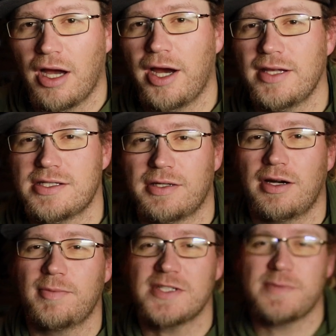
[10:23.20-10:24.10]
All right, so
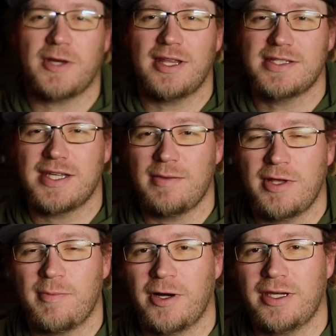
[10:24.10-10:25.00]
we're just about at the
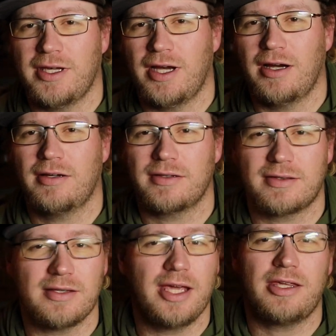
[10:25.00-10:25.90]
10-minute mark here.
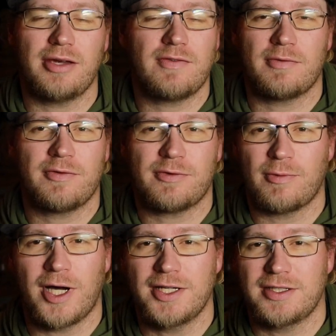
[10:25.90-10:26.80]
Thank you, everyone, for
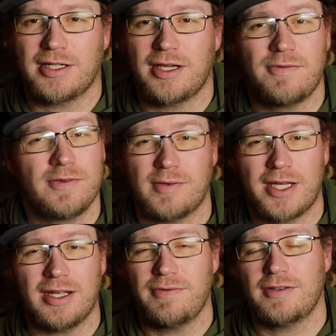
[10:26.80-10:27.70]
watching. If you
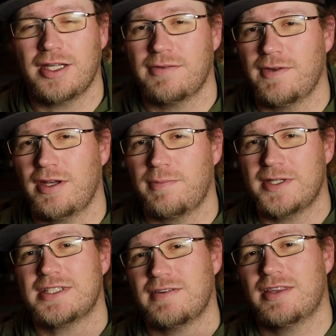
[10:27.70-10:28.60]
like the video,
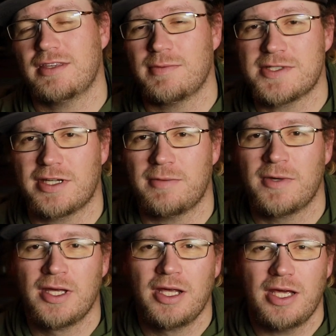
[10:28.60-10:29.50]
please give it a thumbs up.
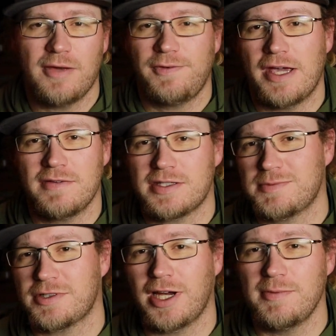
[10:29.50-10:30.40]
If you haven't
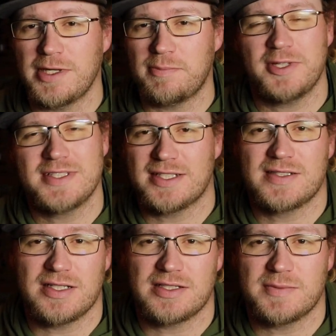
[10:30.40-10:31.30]
subscribed yet, please
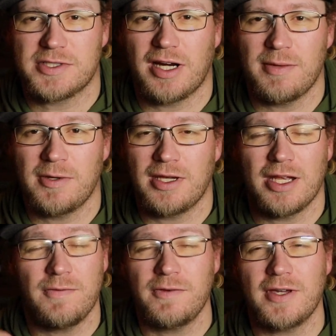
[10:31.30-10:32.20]
consider subscribing.
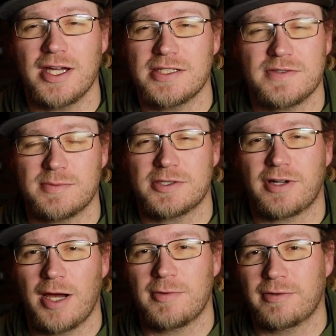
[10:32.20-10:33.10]
If you guys have
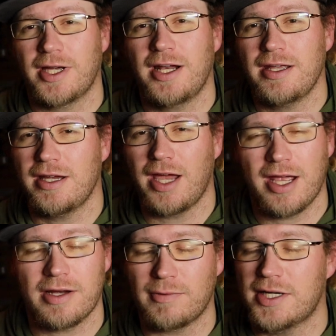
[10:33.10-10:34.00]
subscribed already
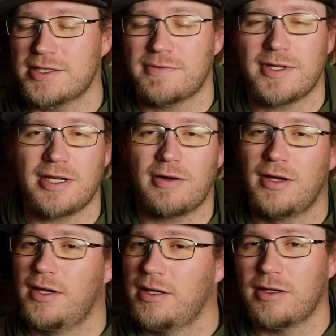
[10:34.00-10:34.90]
and you're watching the video,
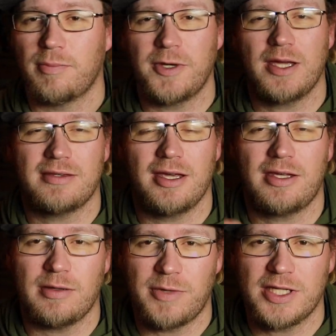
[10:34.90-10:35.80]
you know, big
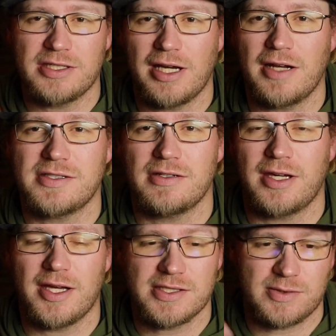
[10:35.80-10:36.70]
thank you, big shout out to you
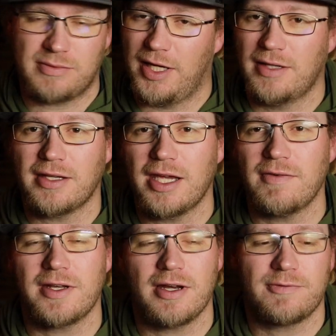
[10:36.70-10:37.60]
guys and
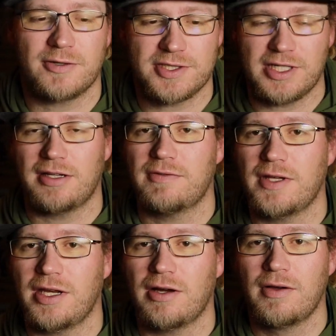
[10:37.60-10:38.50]
David here for sharing the
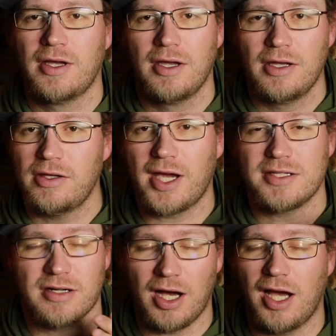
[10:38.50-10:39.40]
video. You
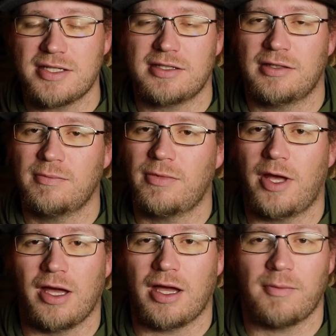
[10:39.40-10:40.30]
guys are awesome.
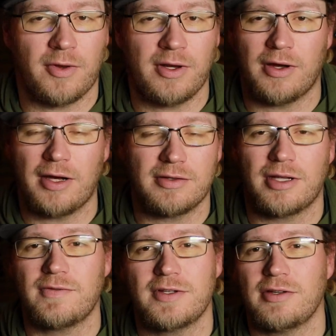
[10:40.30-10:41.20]
You know, I'd
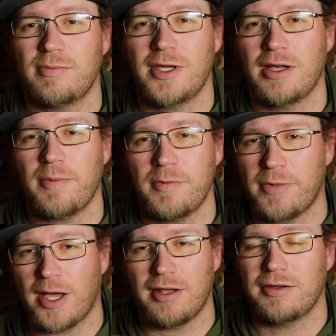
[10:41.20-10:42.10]
love to do a meetup in
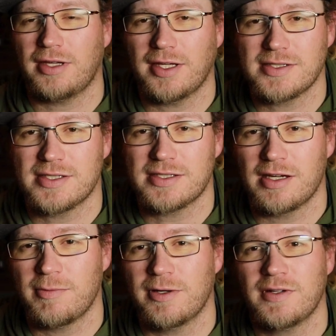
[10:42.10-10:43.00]
Palo Alto, you guys, this
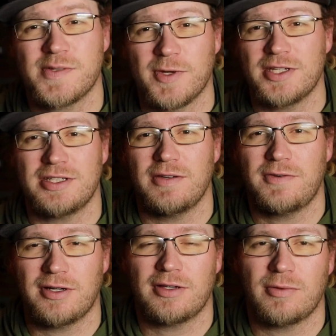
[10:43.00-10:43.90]
summer, especially if
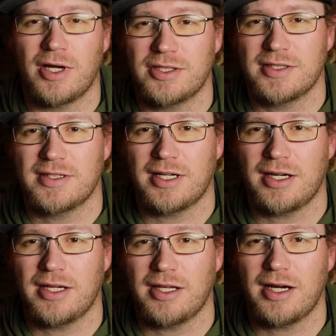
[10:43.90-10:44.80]
you're in the Washington
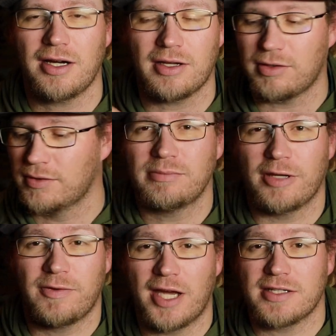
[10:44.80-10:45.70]
area there, you know,
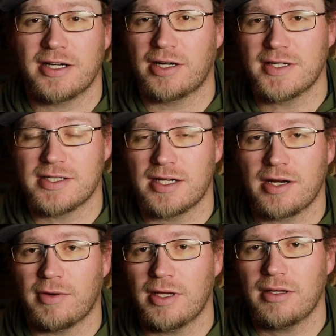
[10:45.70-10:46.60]
if you guys are interested
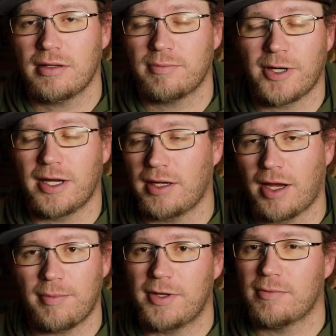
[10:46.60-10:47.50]
anyway, but
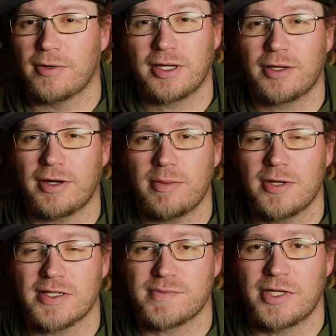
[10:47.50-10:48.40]
I'll be working quite a
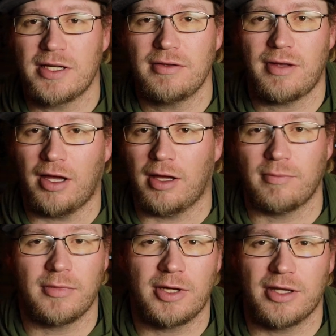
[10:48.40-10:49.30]
bit as
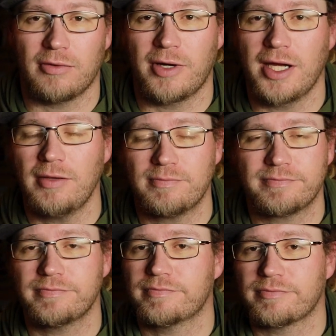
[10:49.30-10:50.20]
well. Either way,
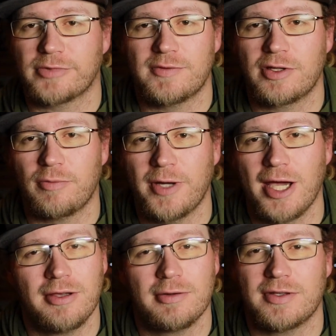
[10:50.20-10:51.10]
love to go
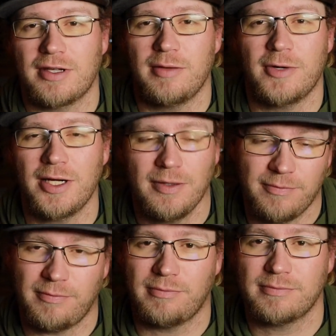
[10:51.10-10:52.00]
paddling with anybody.
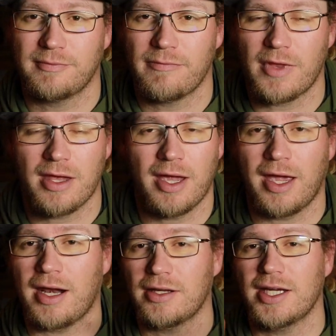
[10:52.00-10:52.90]

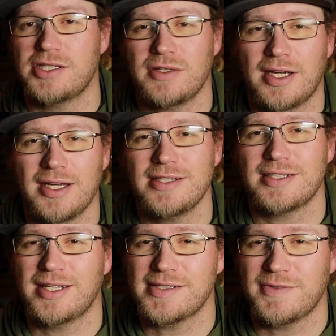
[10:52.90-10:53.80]
And I'll catch you guys in
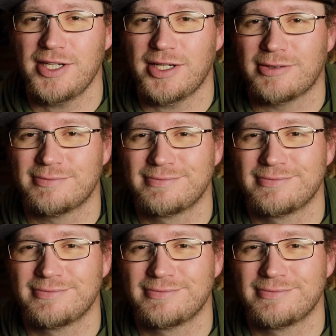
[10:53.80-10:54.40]
the next video.